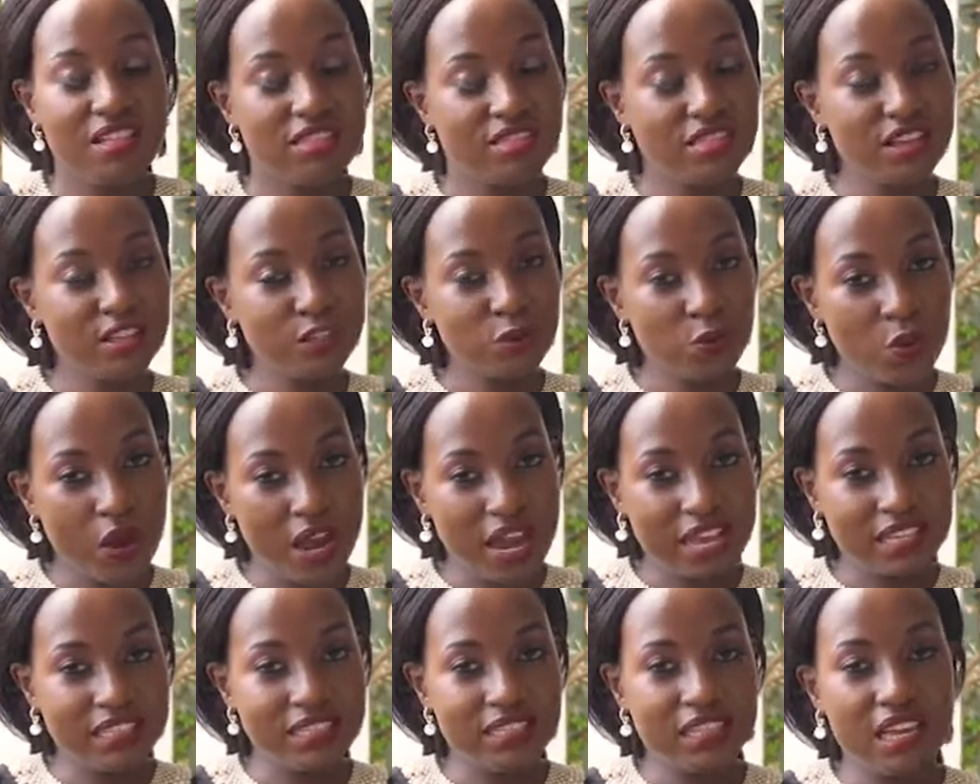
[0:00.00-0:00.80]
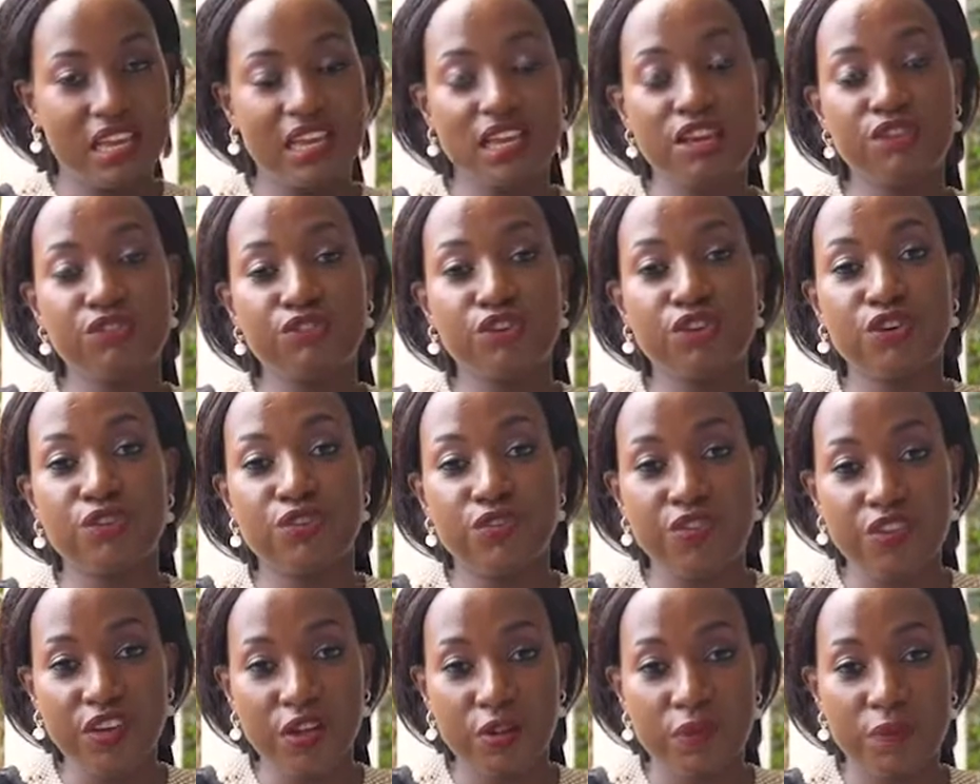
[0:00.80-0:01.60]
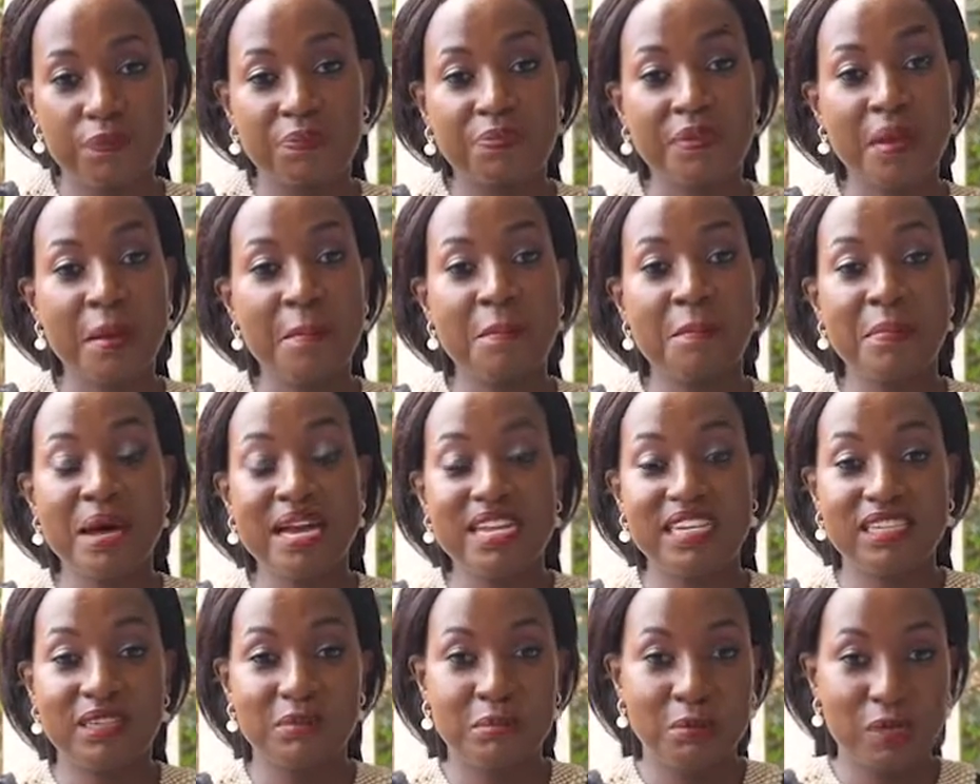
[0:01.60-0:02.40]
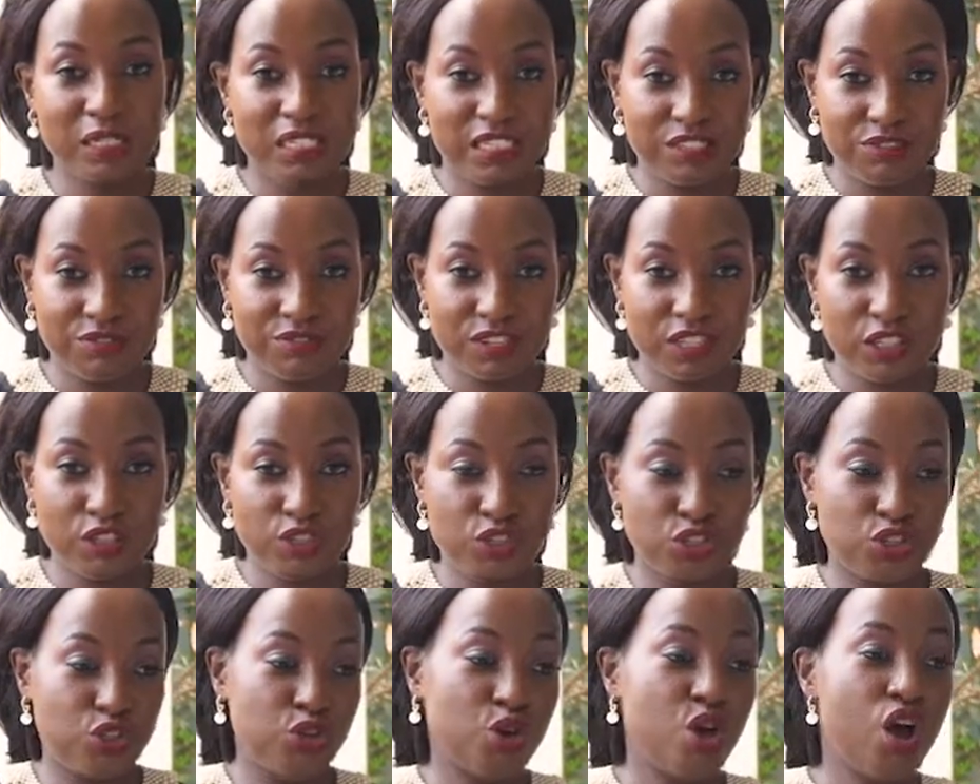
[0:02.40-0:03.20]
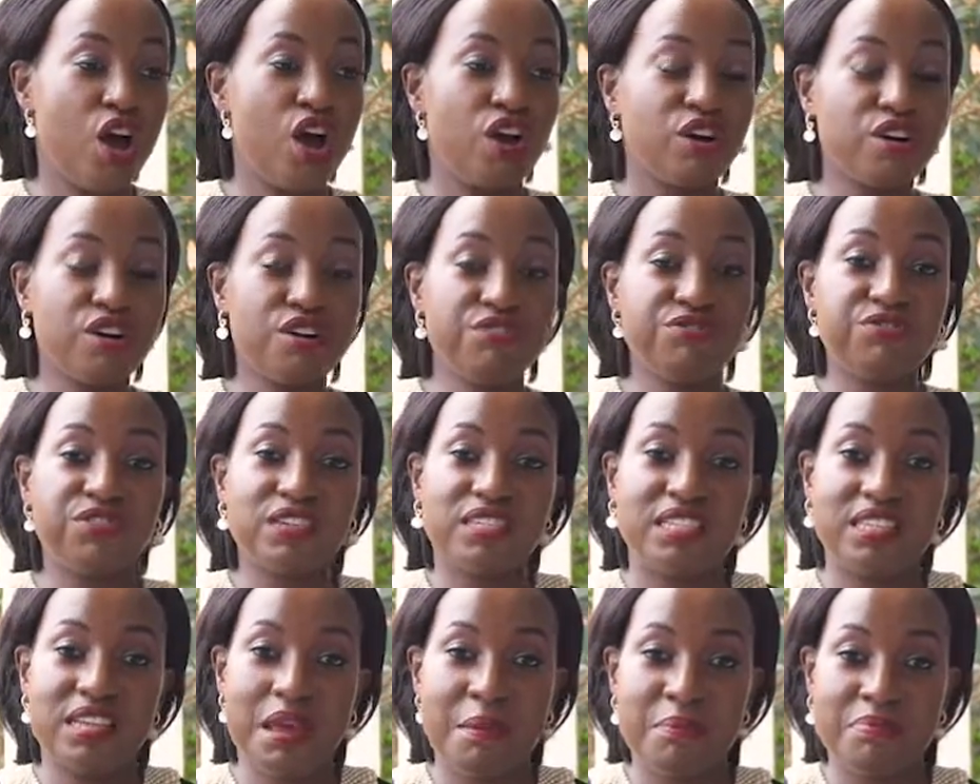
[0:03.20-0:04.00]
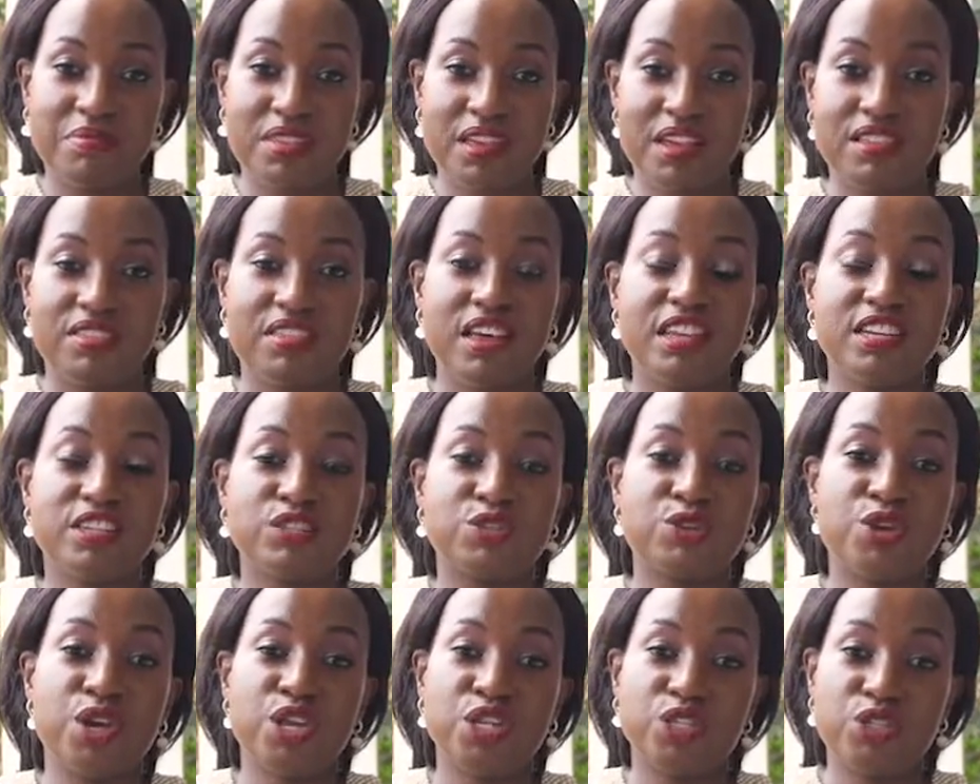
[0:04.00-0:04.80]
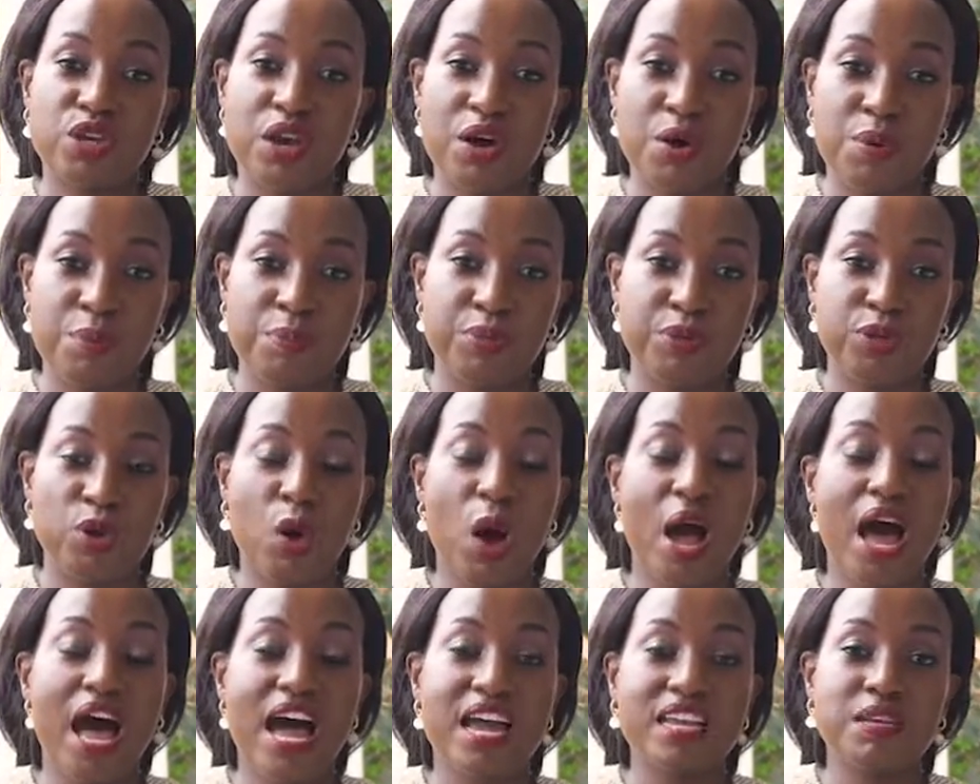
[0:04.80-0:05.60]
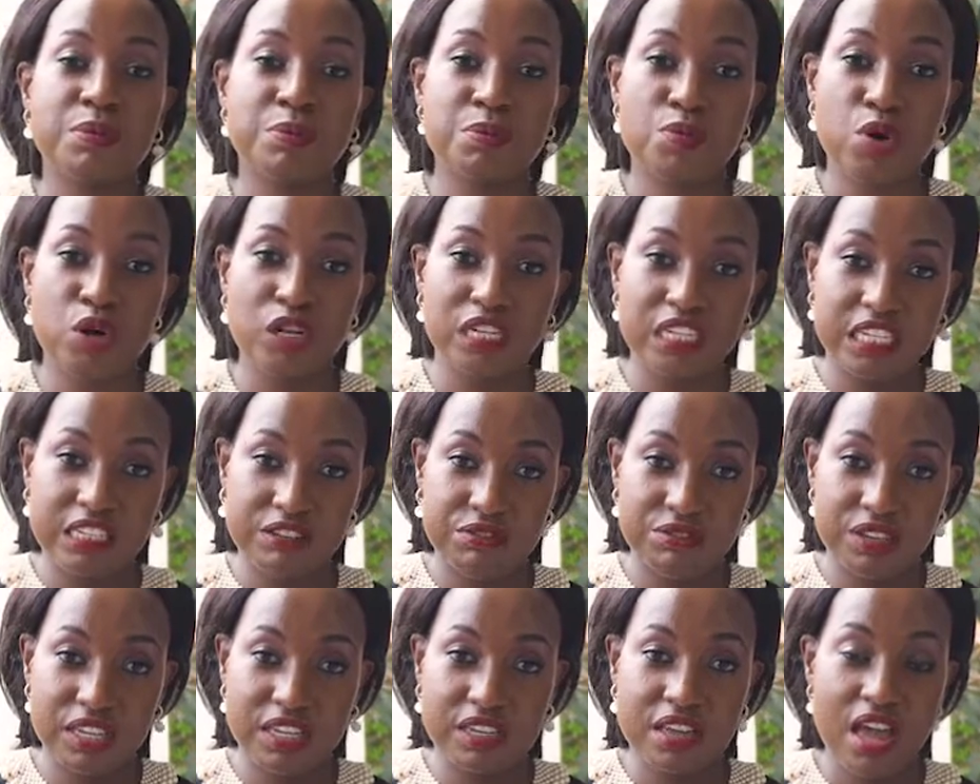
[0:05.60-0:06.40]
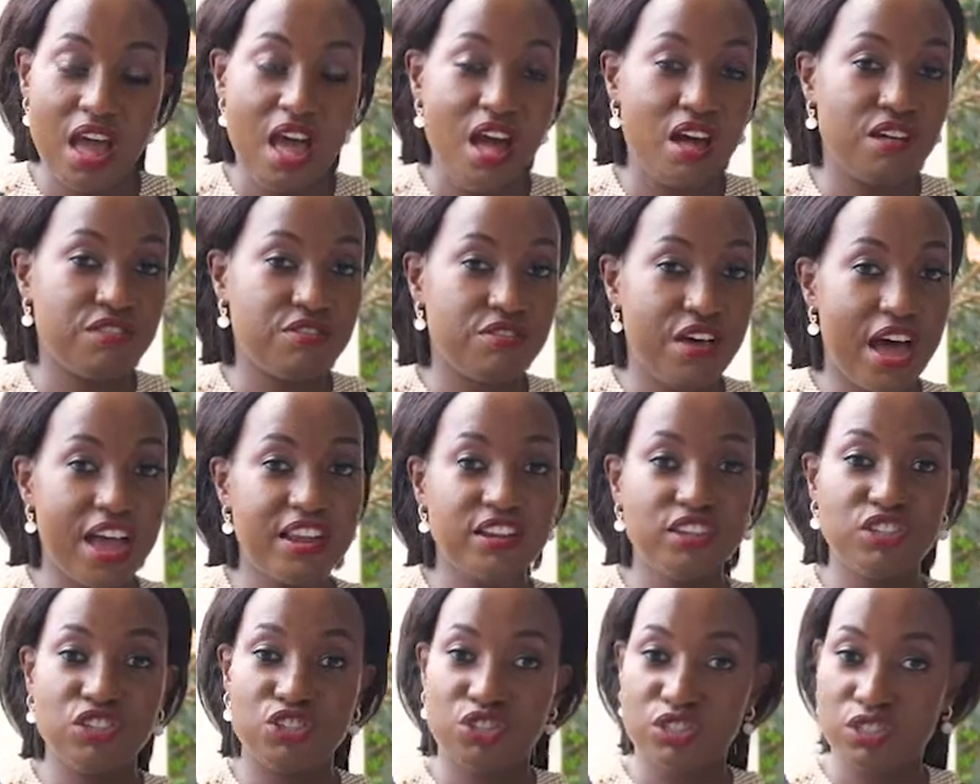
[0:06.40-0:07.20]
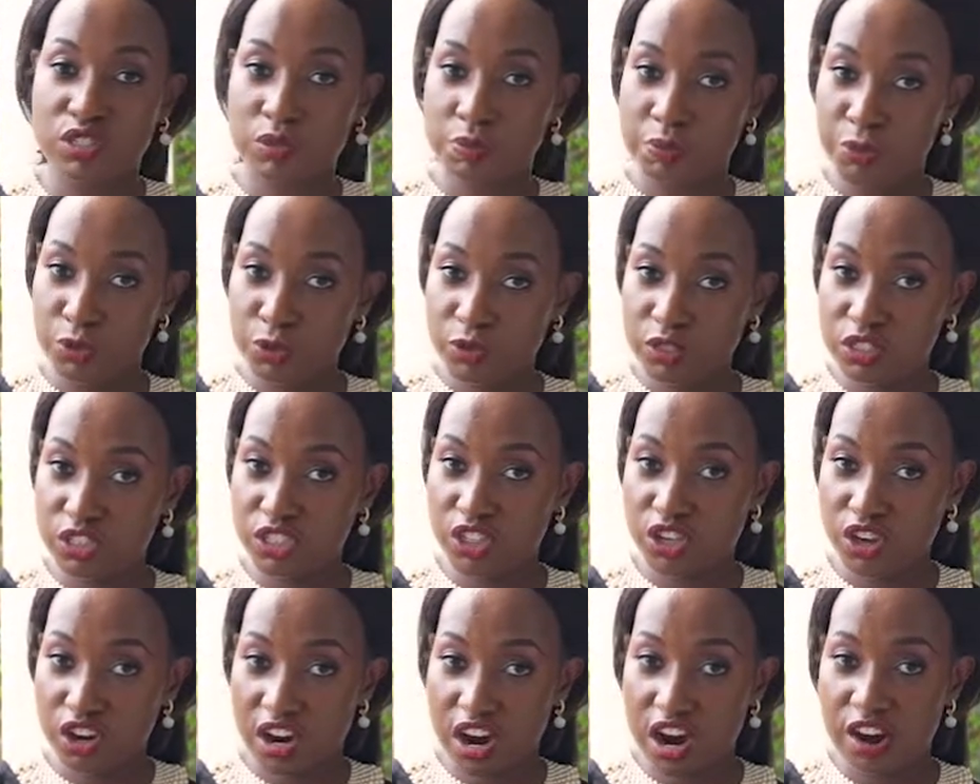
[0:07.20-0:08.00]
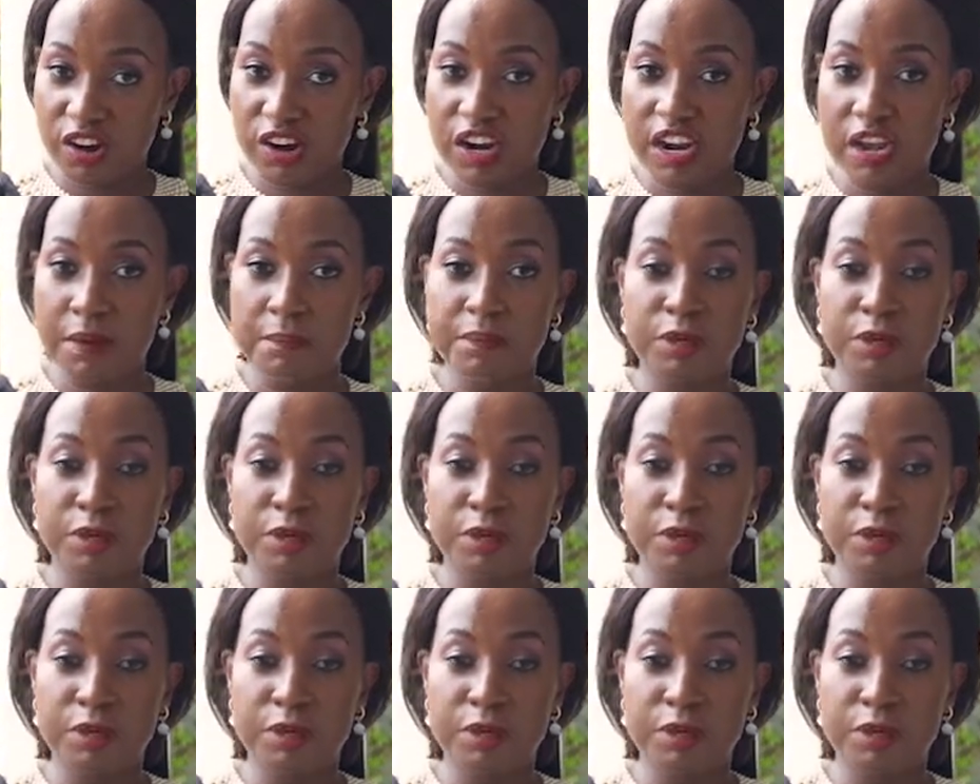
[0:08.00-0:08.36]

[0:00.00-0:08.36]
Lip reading: That's why I say, if you feel money motivates you, go for something that is going to help you earn more living than just building your career.